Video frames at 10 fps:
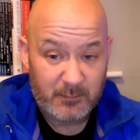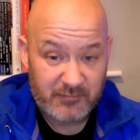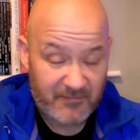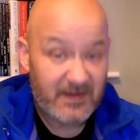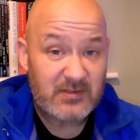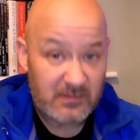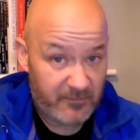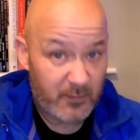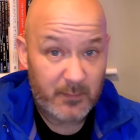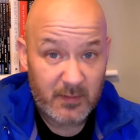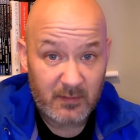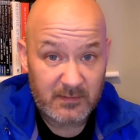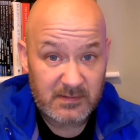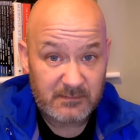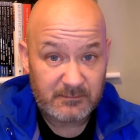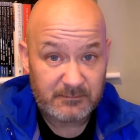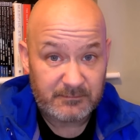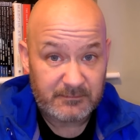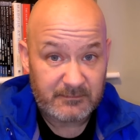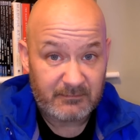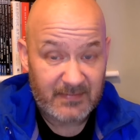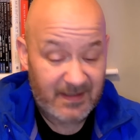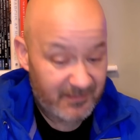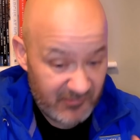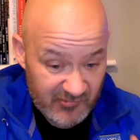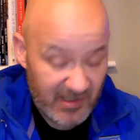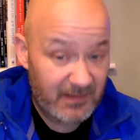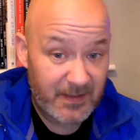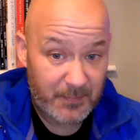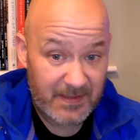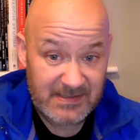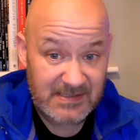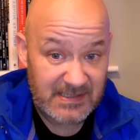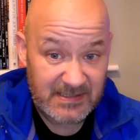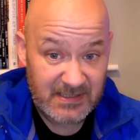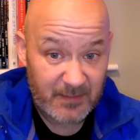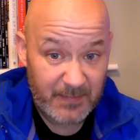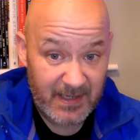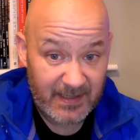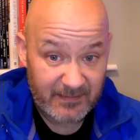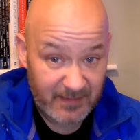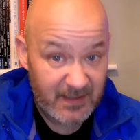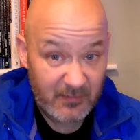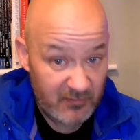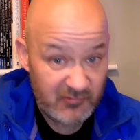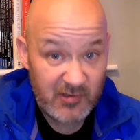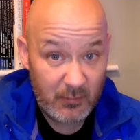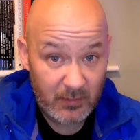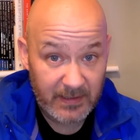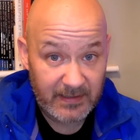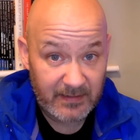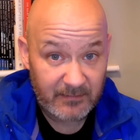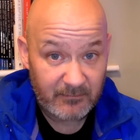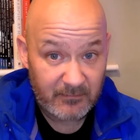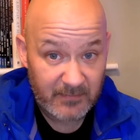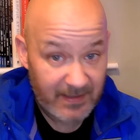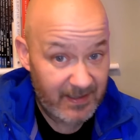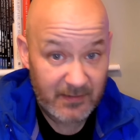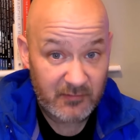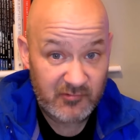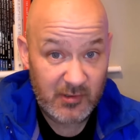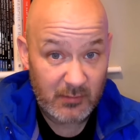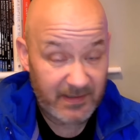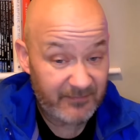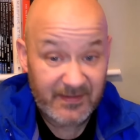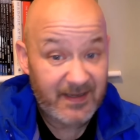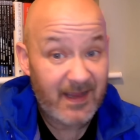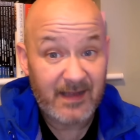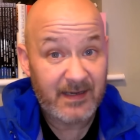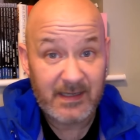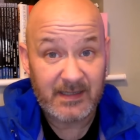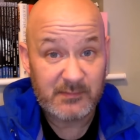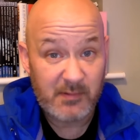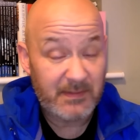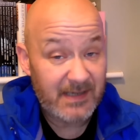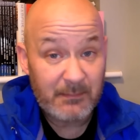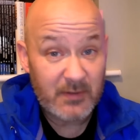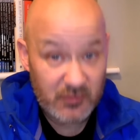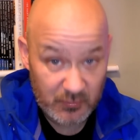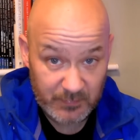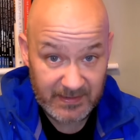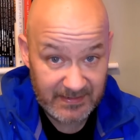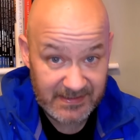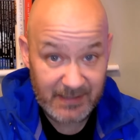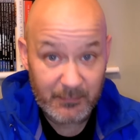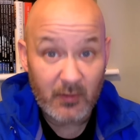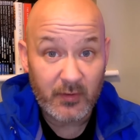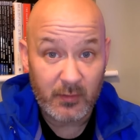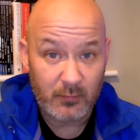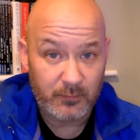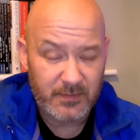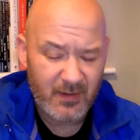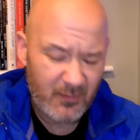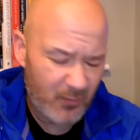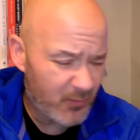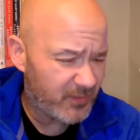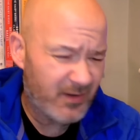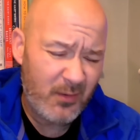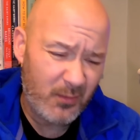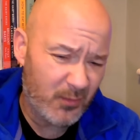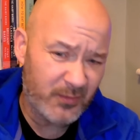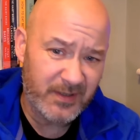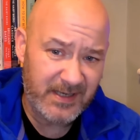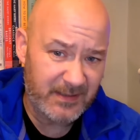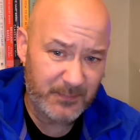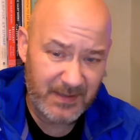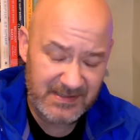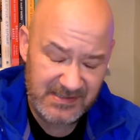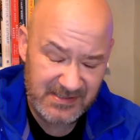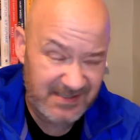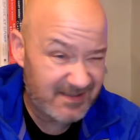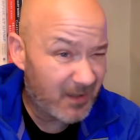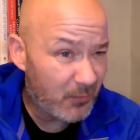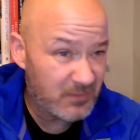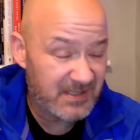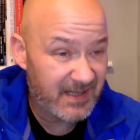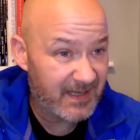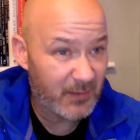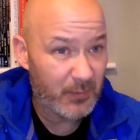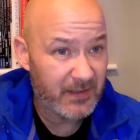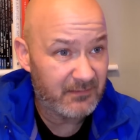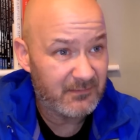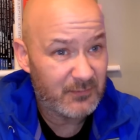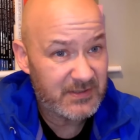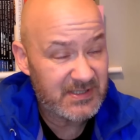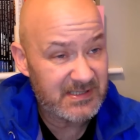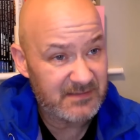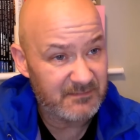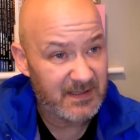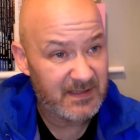professional footballers, drill your passes into your mate. They can control it. They can control it, and if they can't, it's probably them that shouldn't be in the team, not you. Don't underdit your passes. There's loads of that going on, which is,